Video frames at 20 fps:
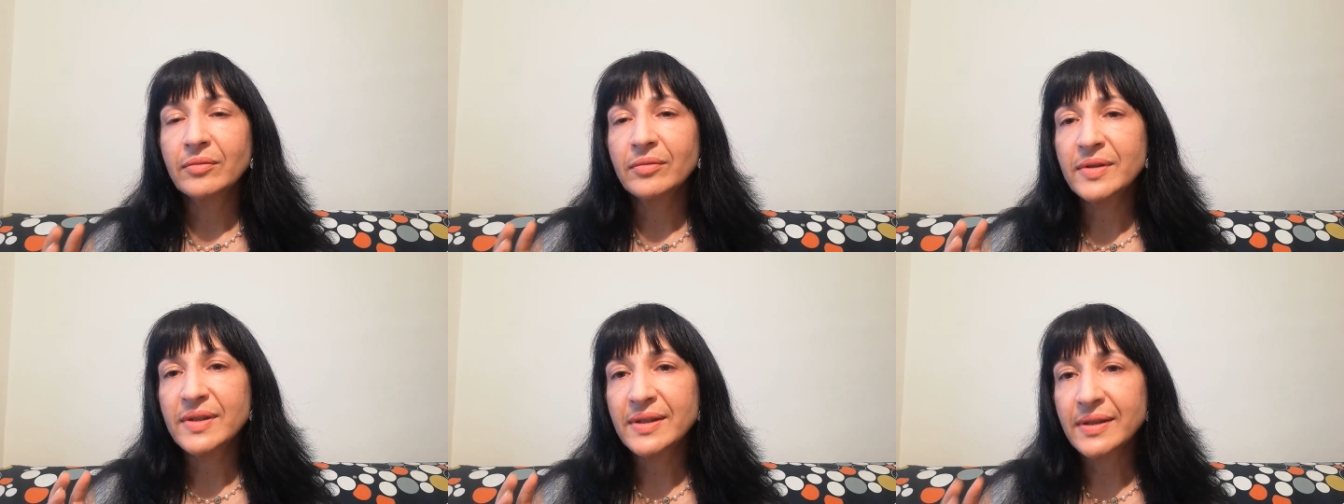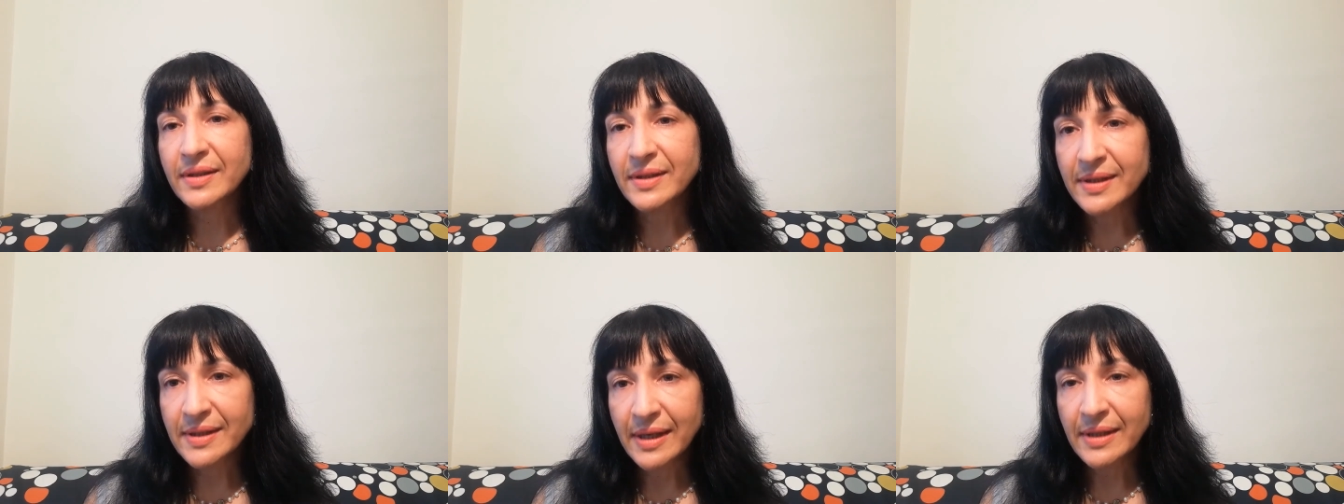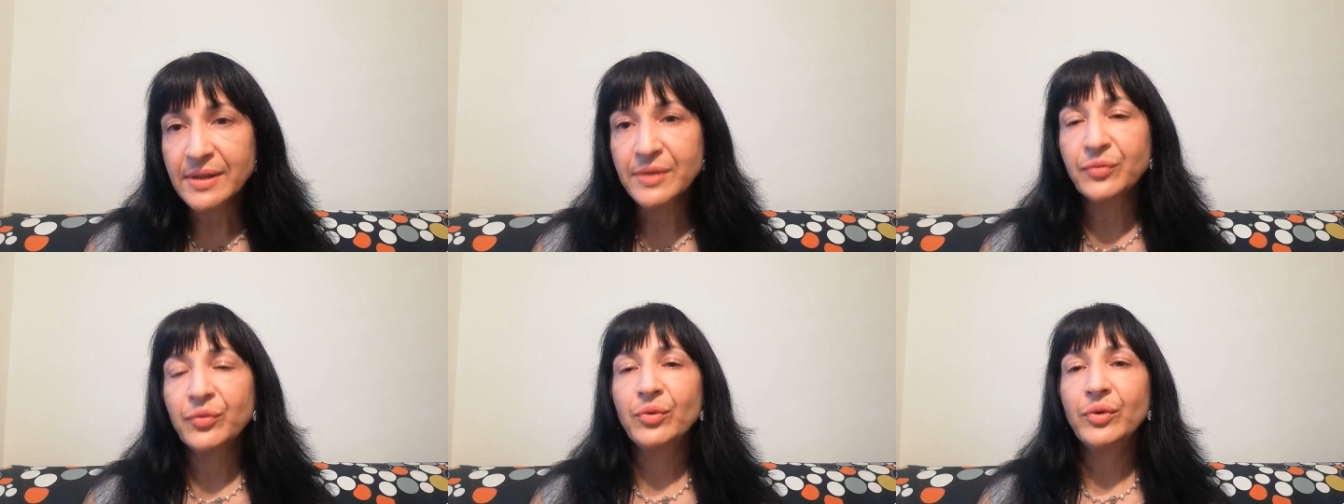
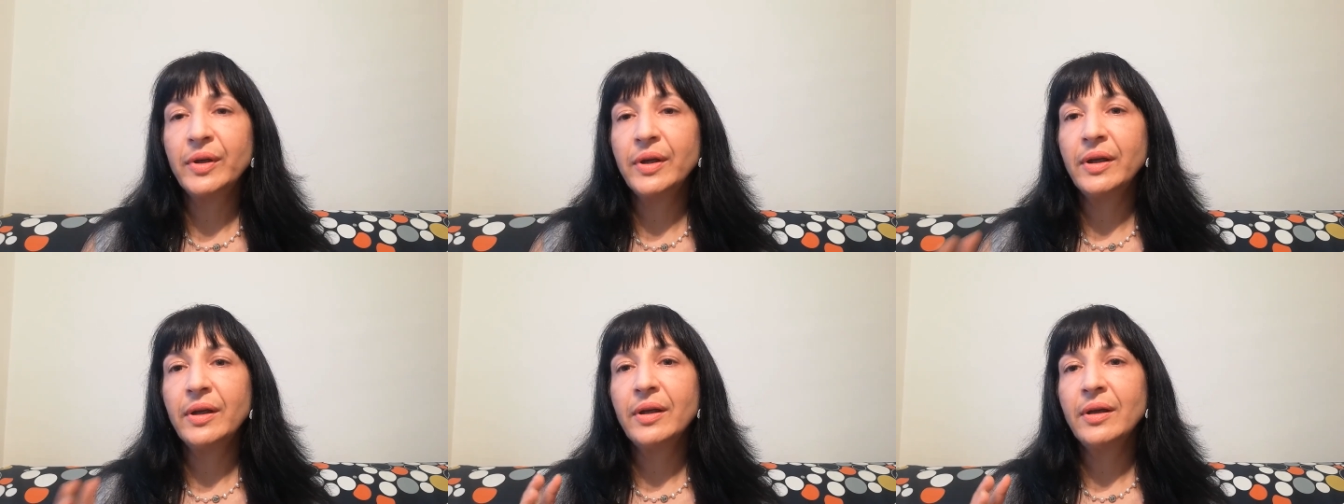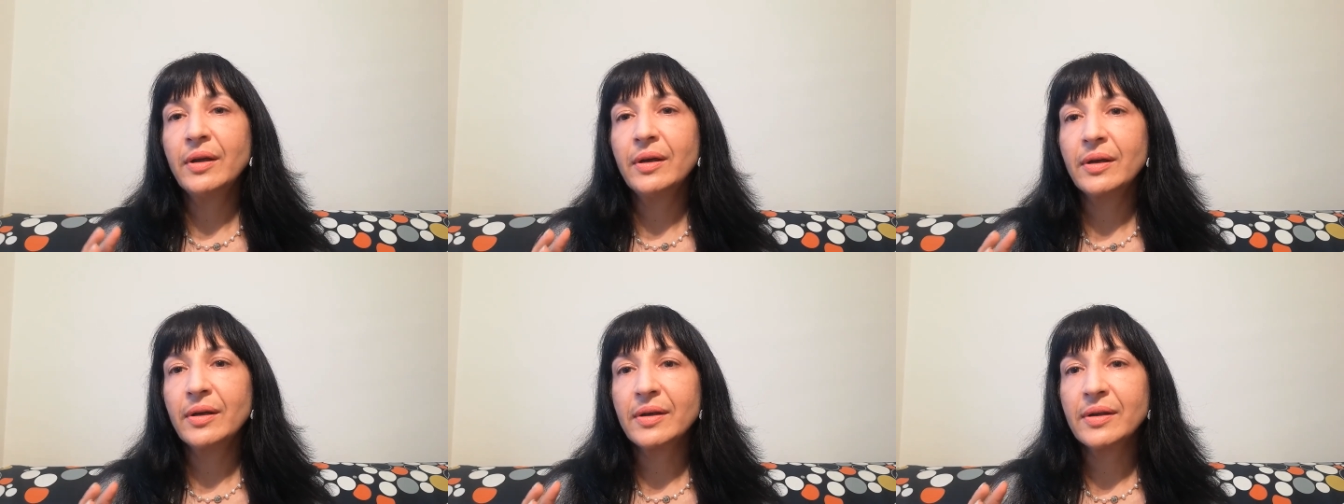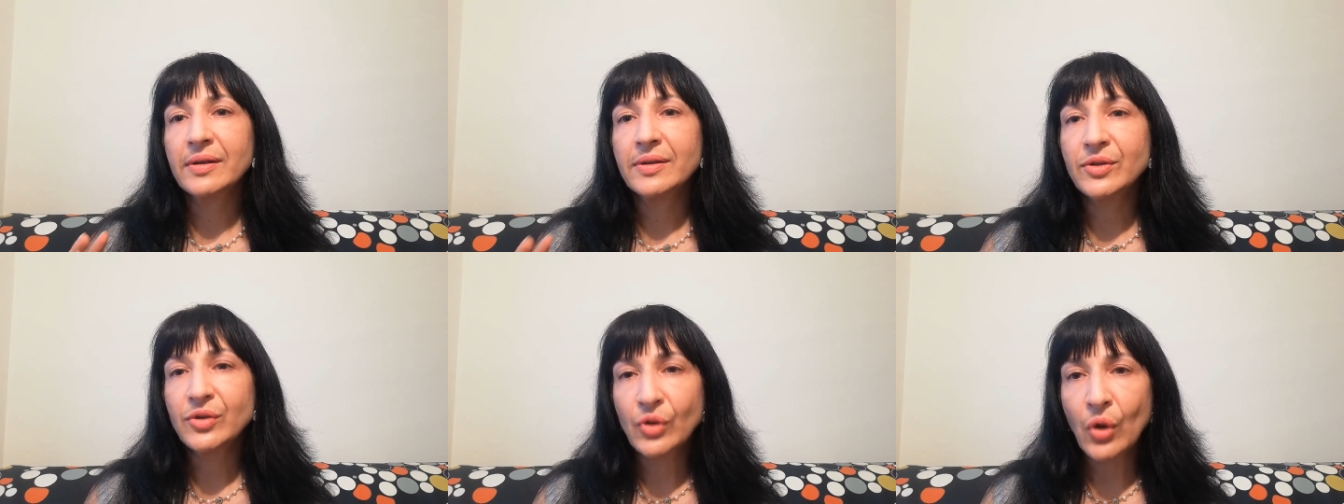successfully
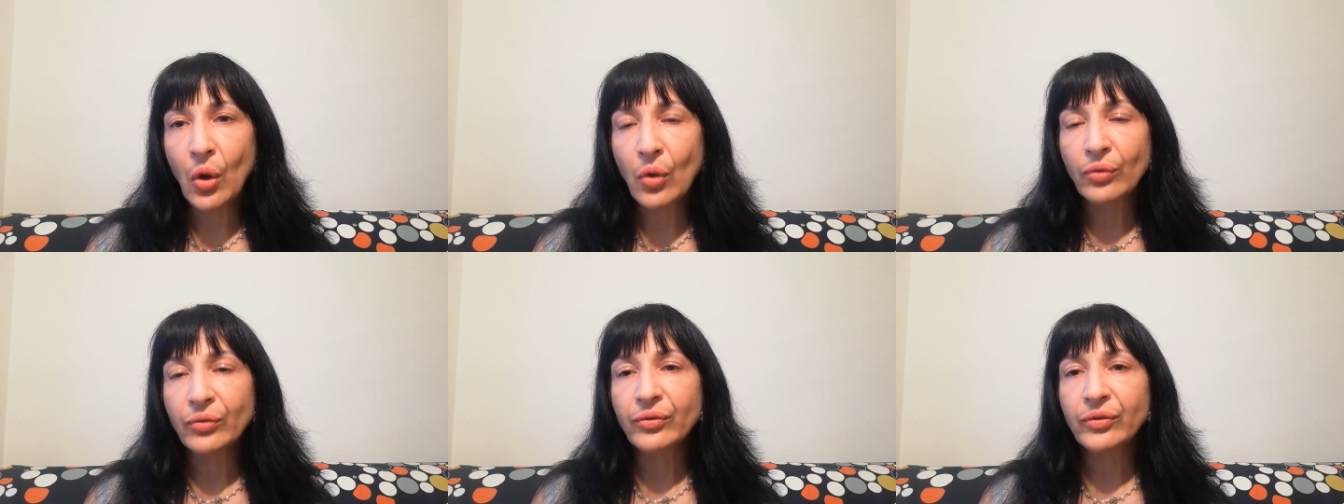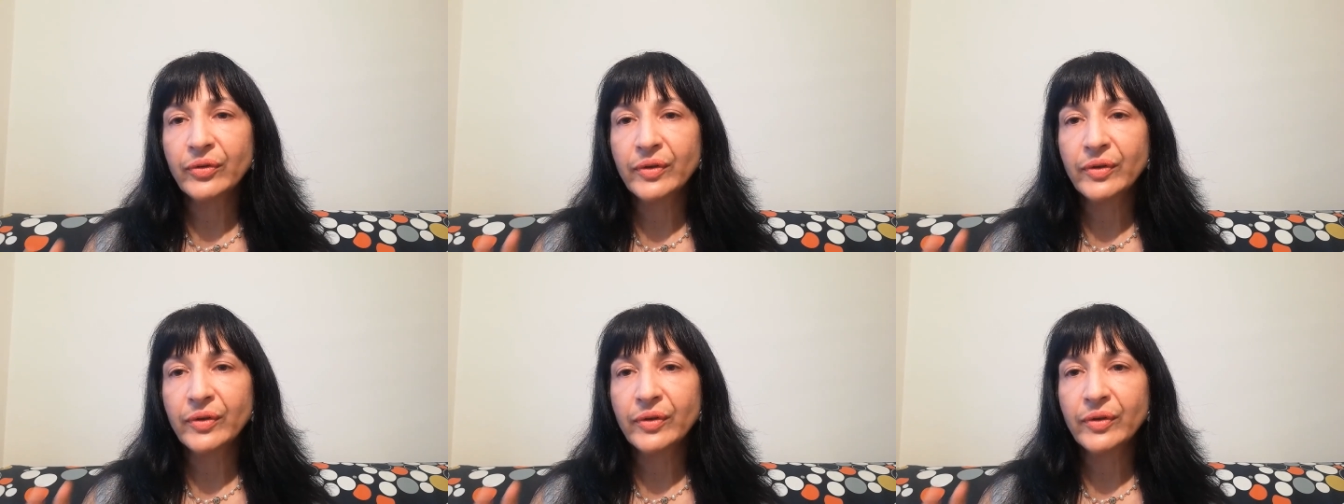solve